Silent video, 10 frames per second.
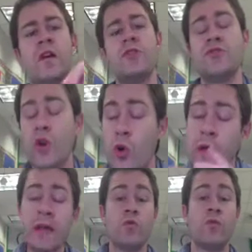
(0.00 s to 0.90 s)
So
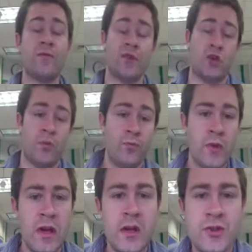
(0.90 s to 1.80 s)
in review,
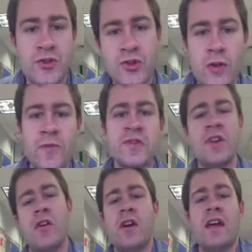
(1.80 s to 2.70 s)
the surface
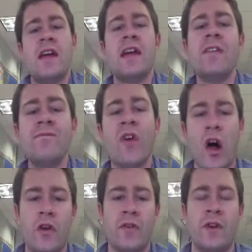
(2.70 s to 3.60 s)
area
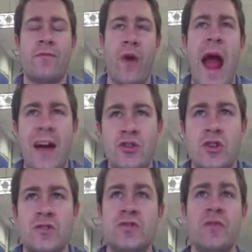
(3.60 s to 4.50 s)
involving
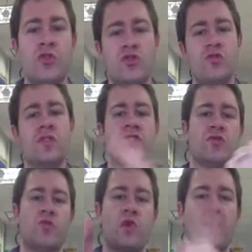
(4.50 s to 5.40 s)
fractions. So if you're doing this
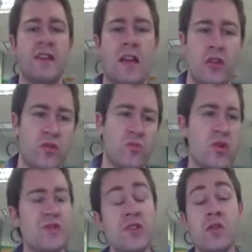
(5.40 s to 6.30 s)
with a rectangular
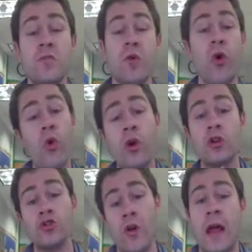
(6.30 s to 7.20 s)
prism or
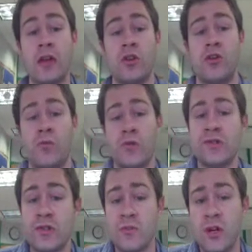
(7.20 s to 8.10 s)
a triangular
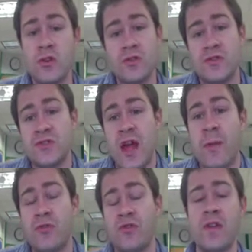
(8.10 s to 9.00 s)
prism, here are the
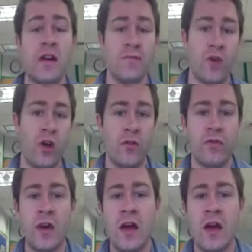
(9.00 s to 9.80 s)
steps that involve